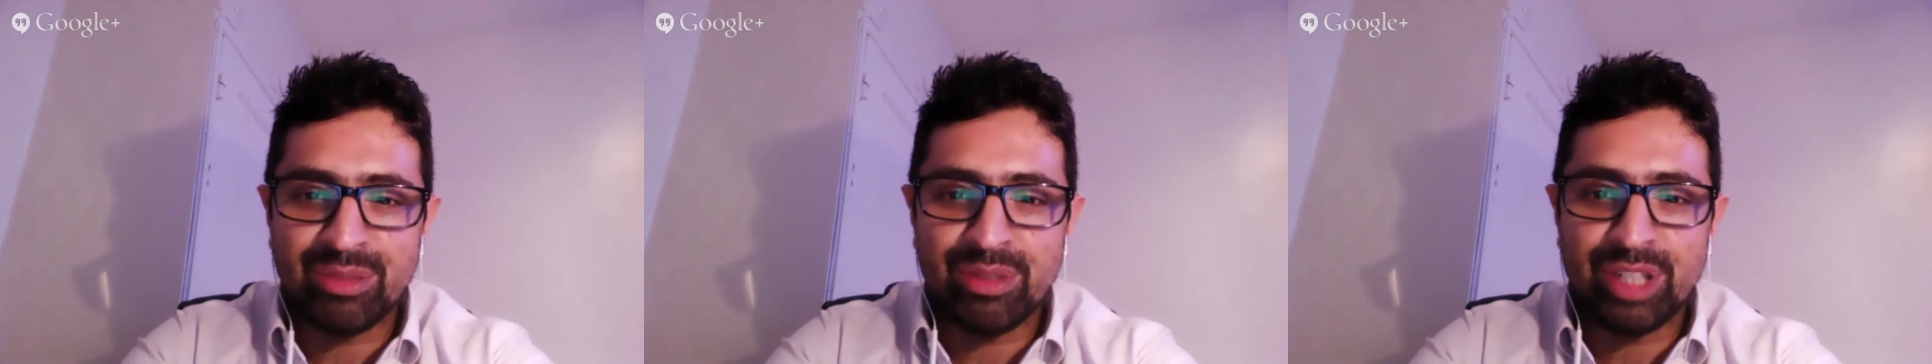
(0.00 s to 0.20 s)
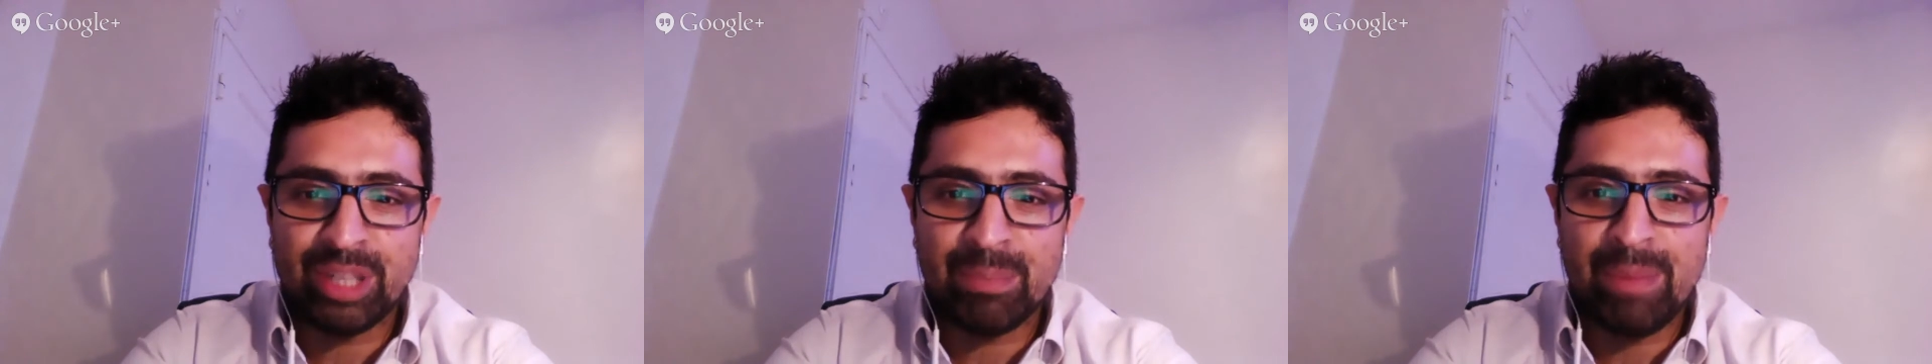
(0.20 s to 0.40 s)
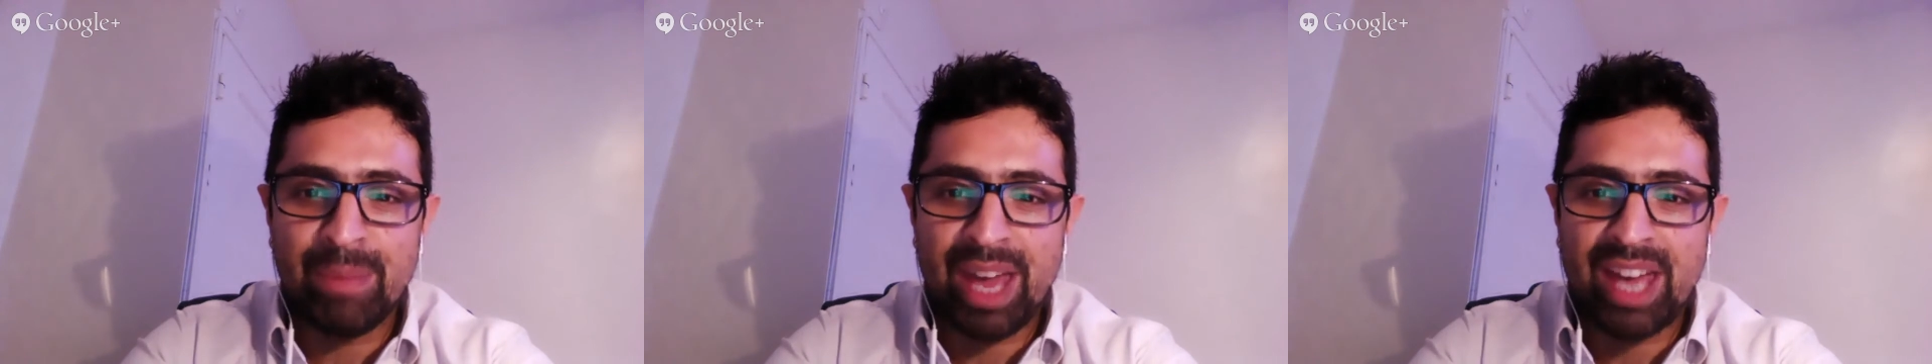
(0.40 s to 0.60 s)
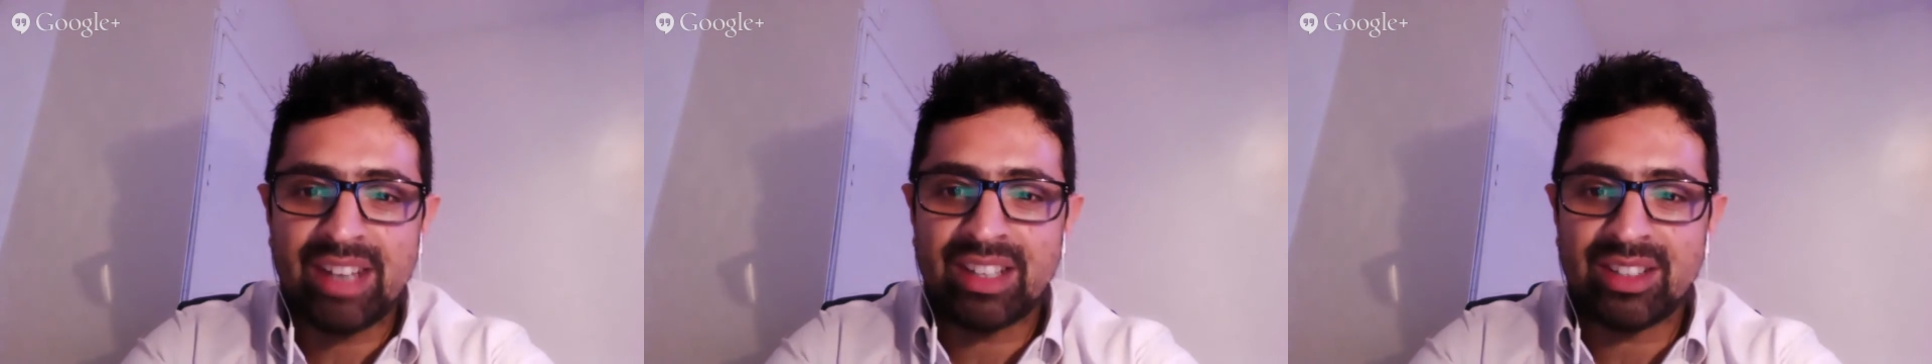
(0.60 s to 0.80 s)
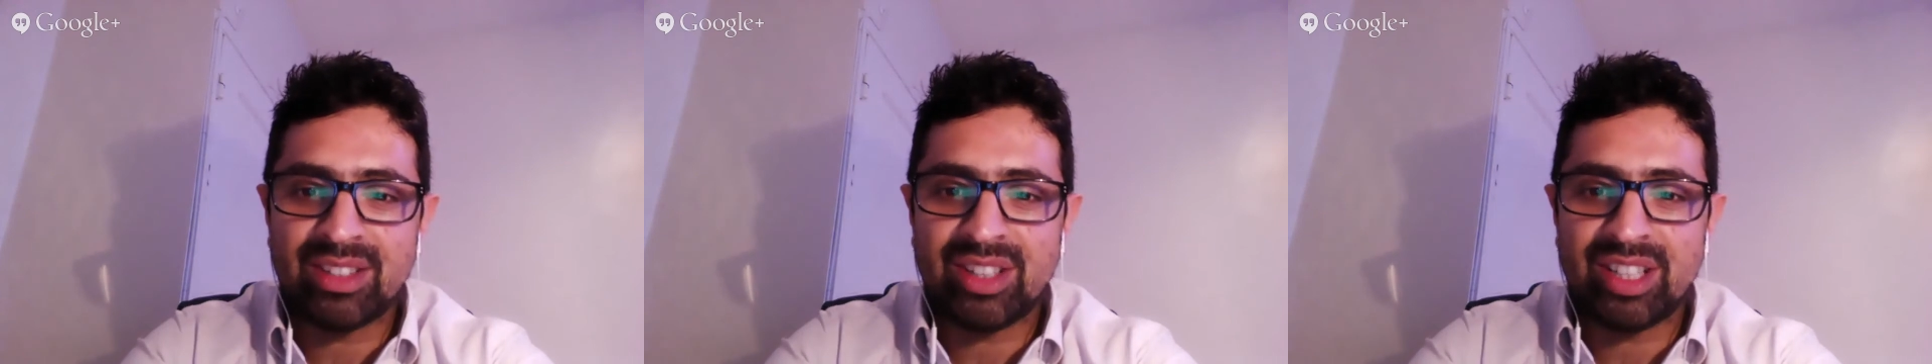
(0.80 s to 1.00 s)
really bad
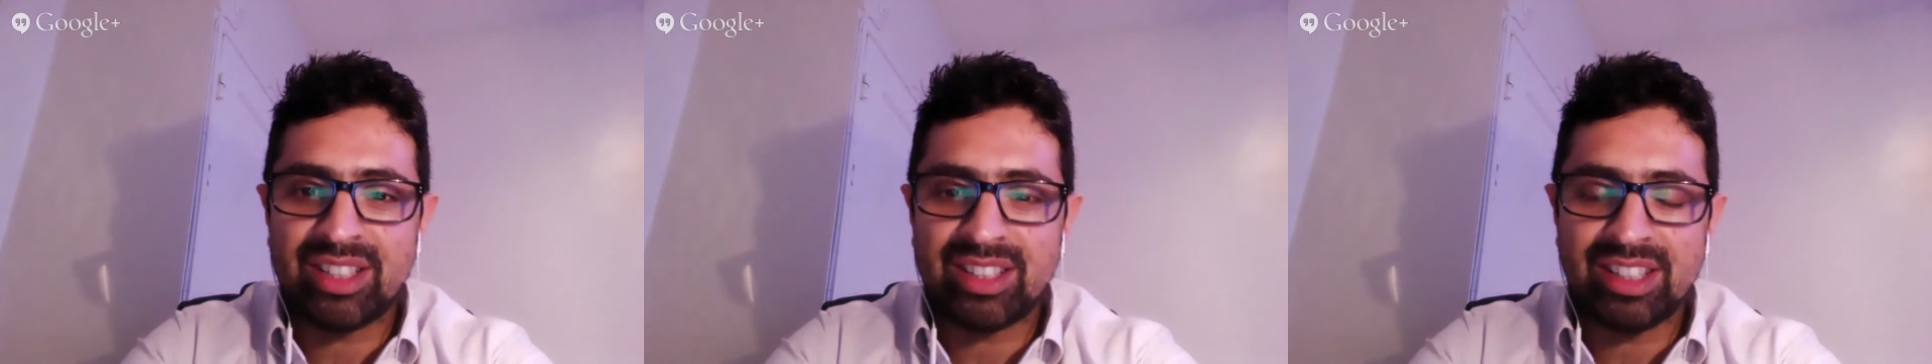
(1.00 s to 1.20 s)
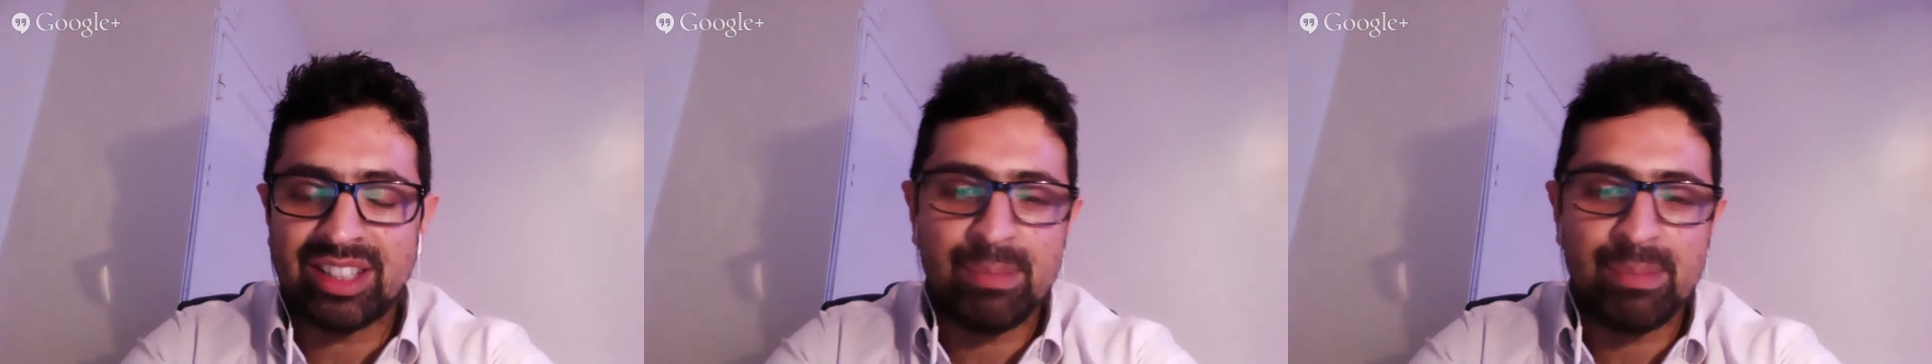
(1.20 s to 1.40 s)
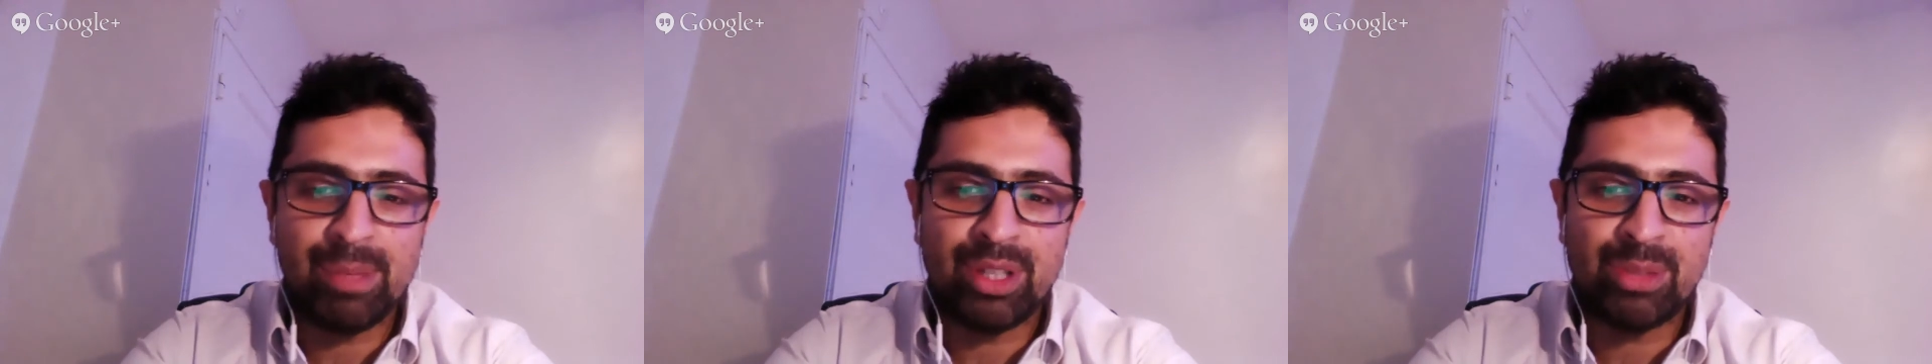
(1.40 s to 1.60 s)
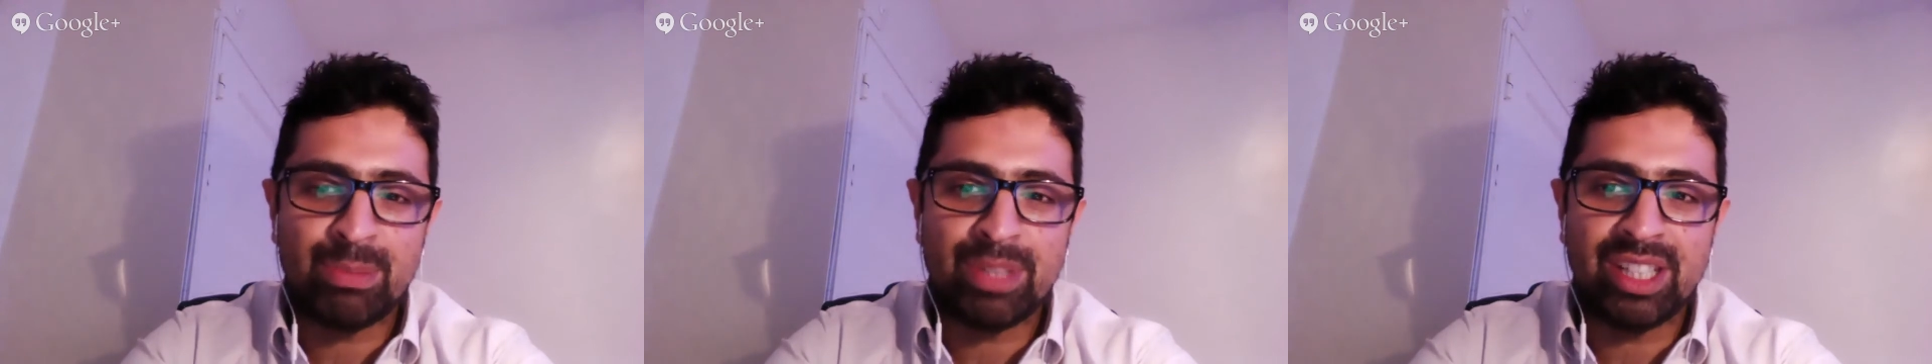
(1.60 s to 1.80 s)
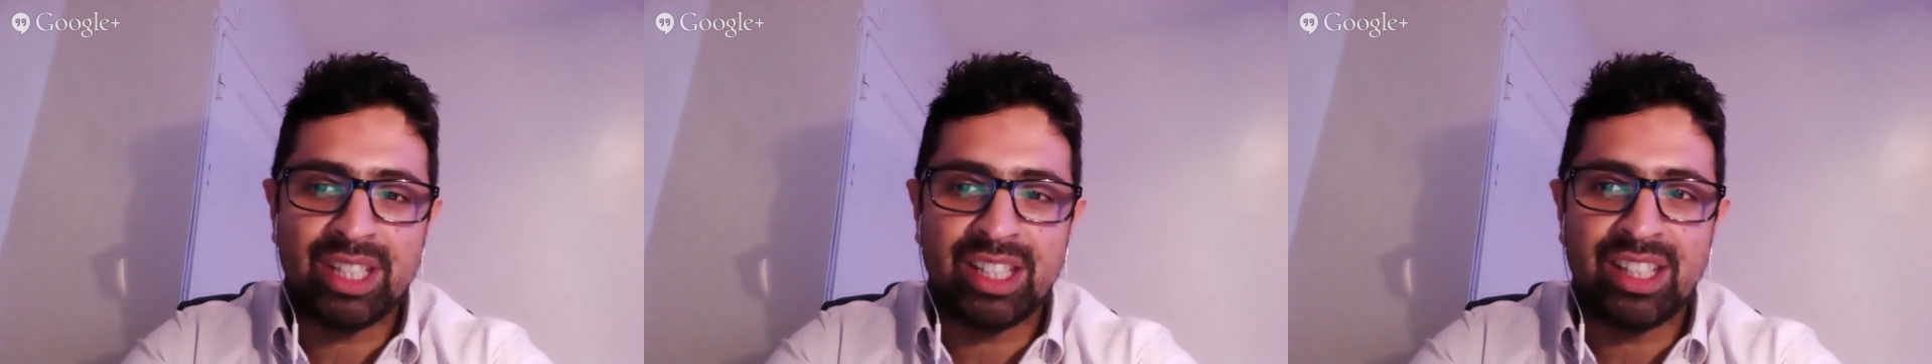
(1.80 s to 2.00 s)
anxiety, there must
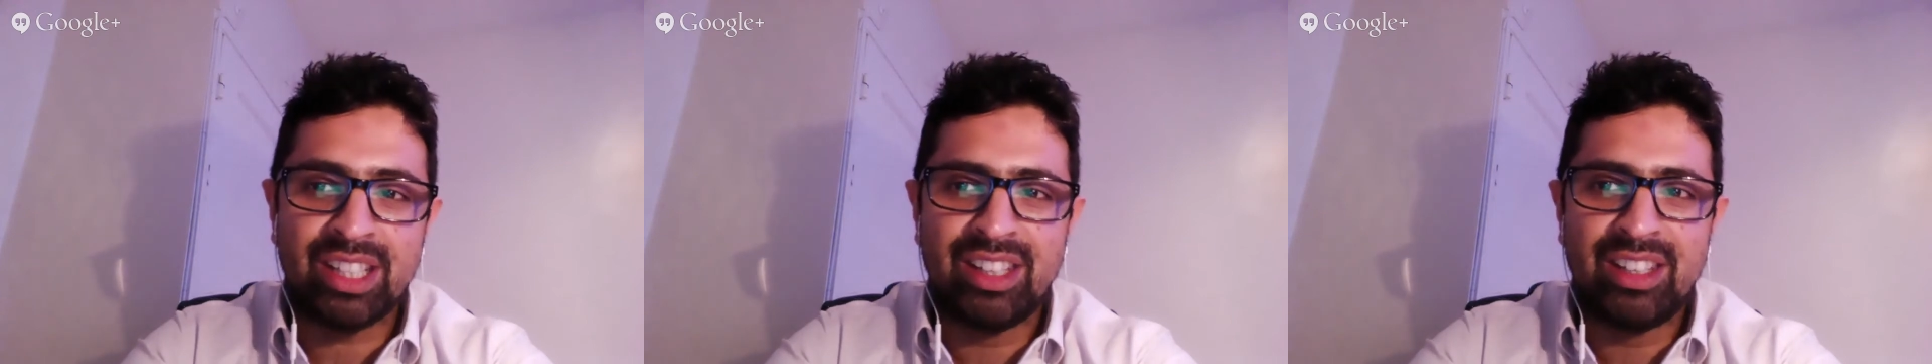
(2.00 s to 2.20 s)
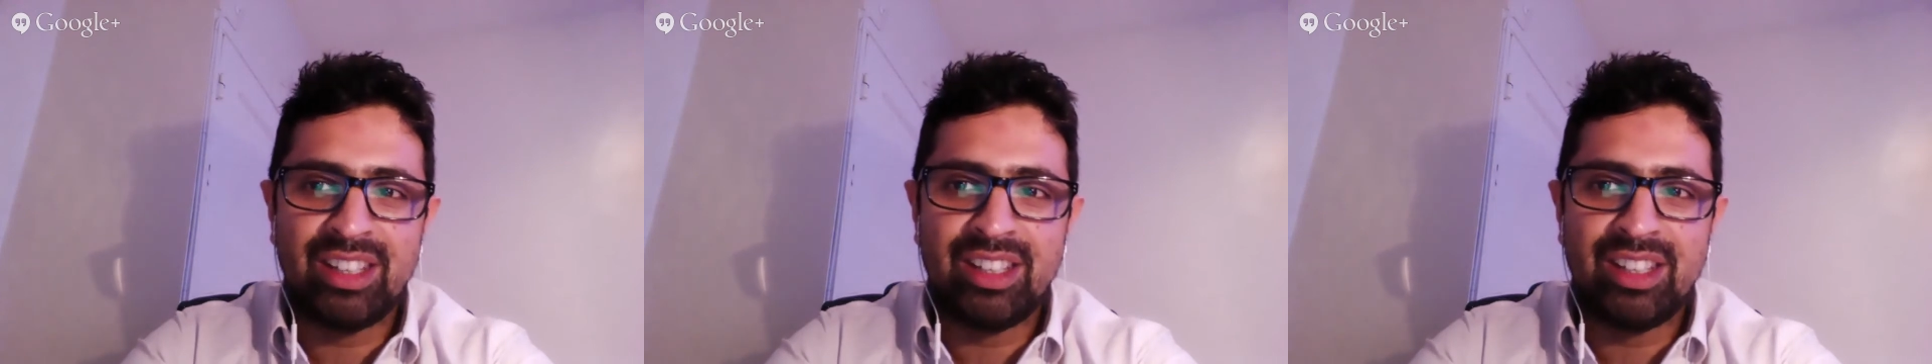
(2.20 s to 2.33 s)
be